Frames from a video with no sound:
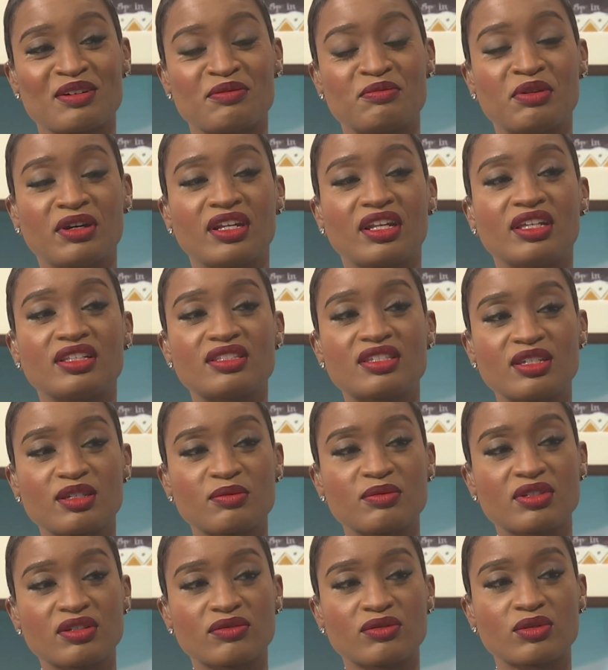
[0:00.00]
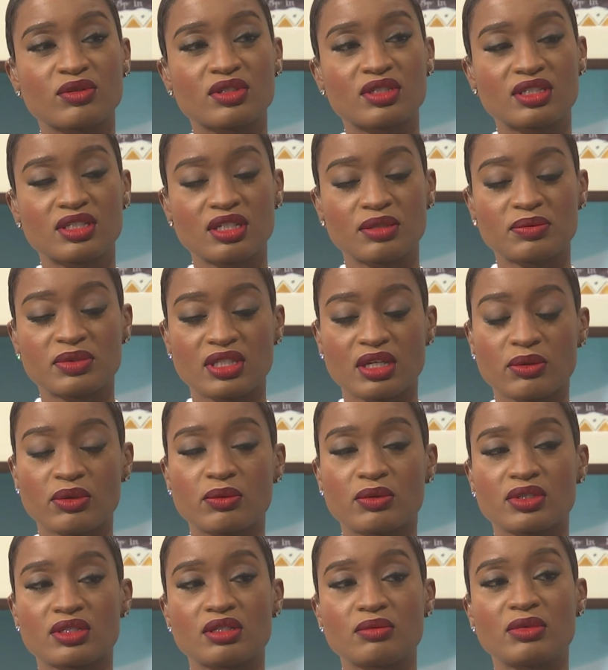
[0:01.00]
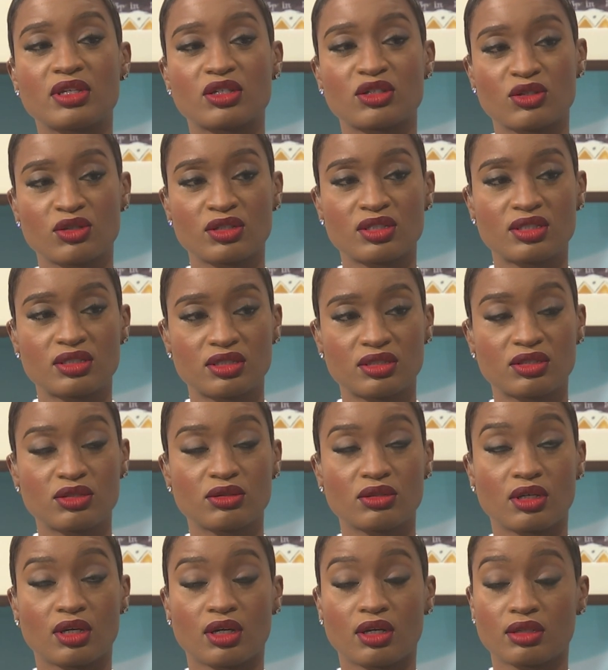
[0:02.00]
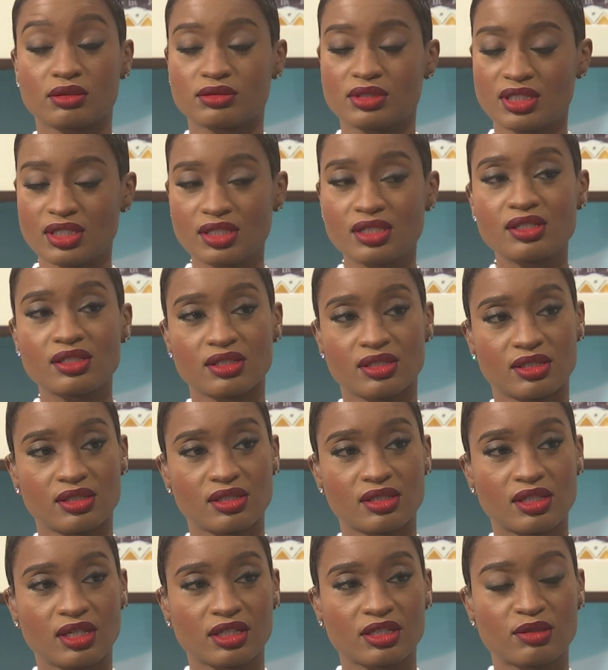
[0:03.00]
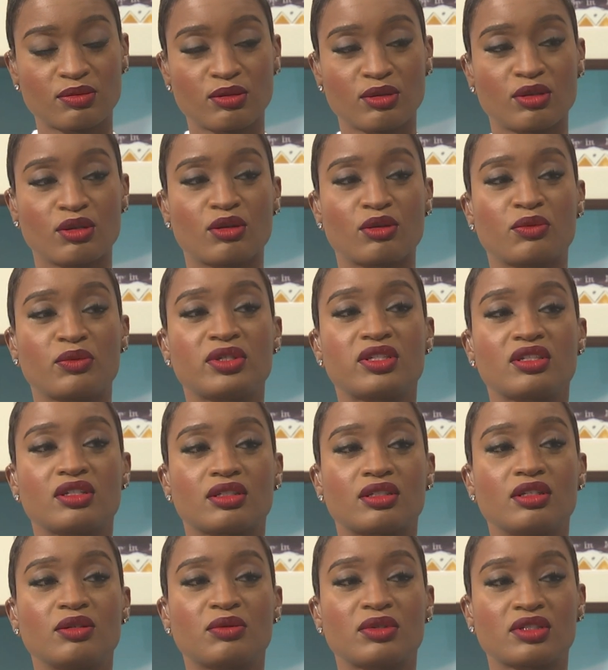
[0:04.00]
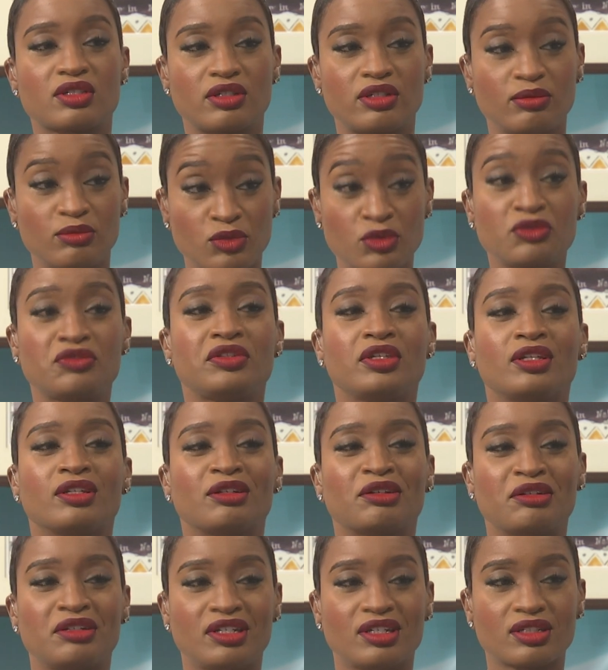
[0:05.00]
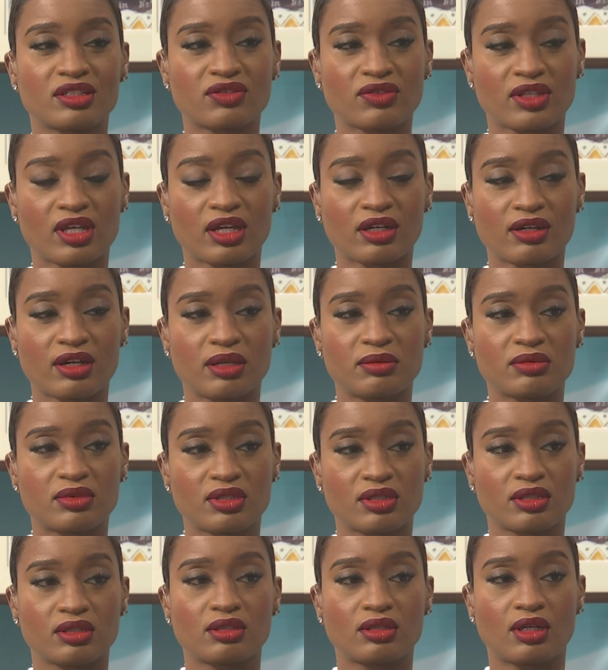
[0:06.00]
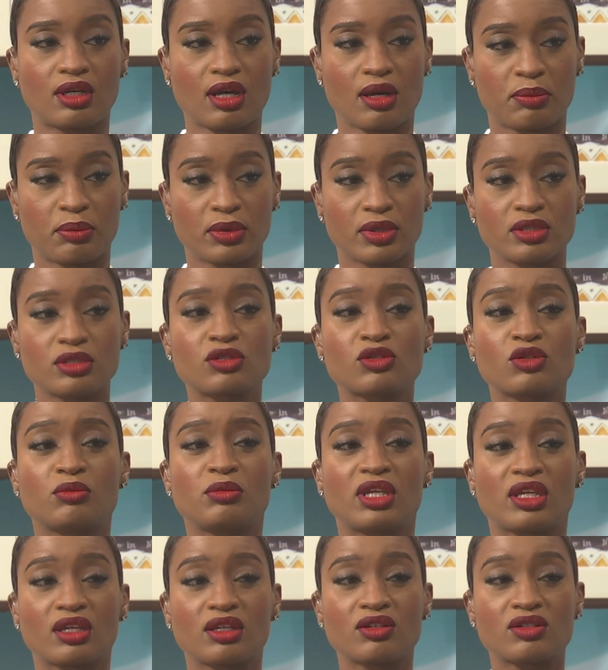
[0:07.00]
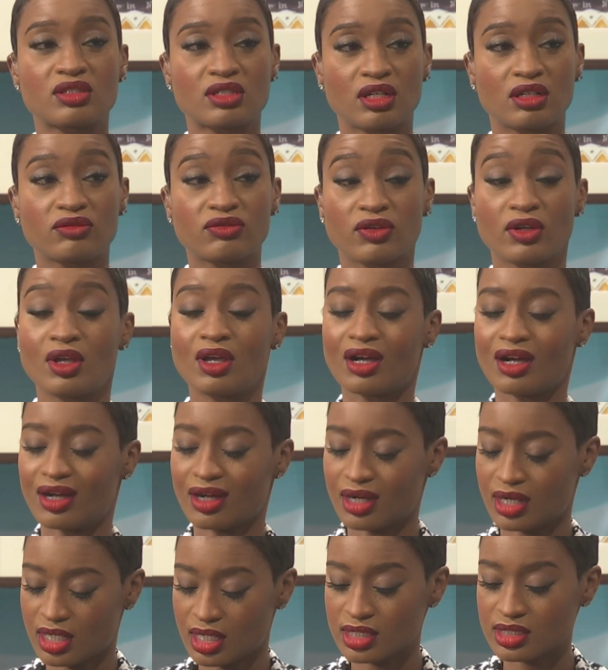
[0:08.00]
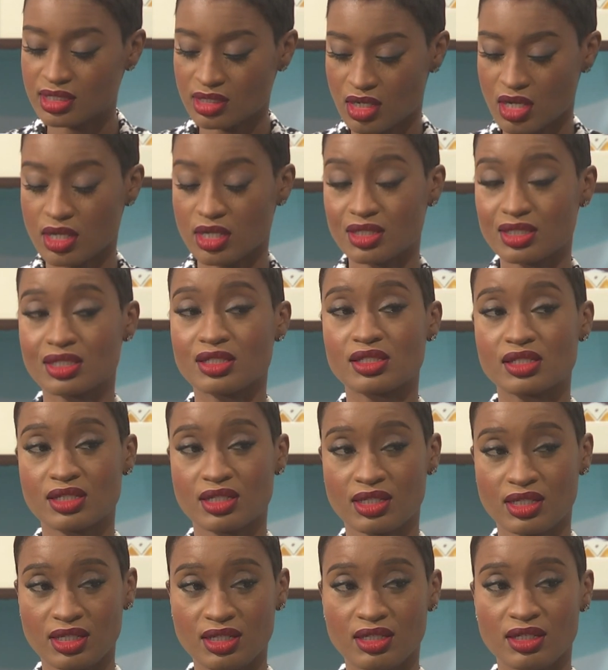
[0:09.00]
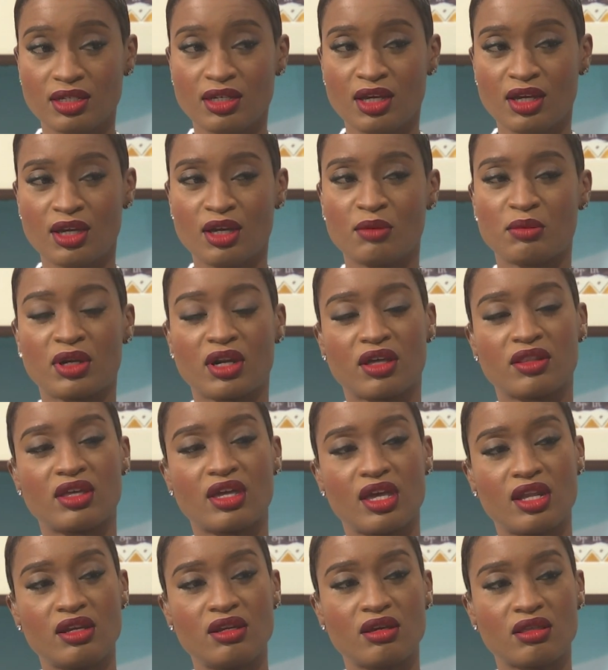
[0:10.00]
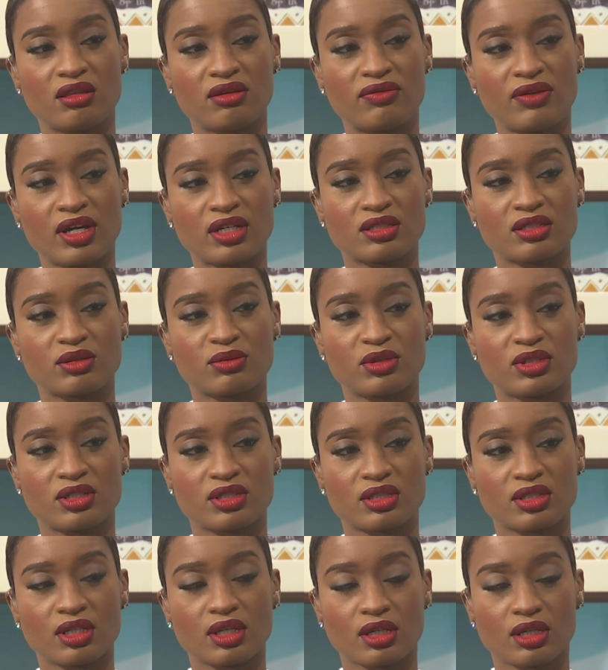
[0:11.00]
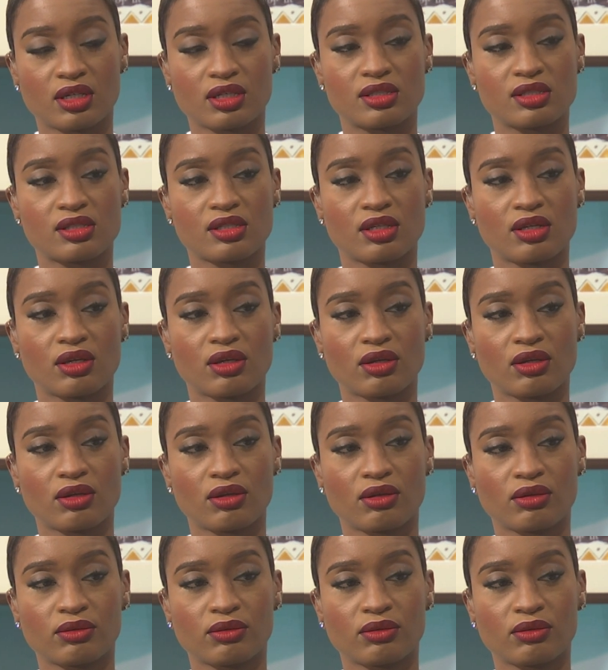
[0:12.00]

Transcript: But in terms of those tips that we want to make sure uh, citizens explore, we certainly want to remove the ingredients for that crime to happen. So making yourself a hard target mm -hmm. is mm-hmm. key. But are there mm -hmm. any other factors we should consider?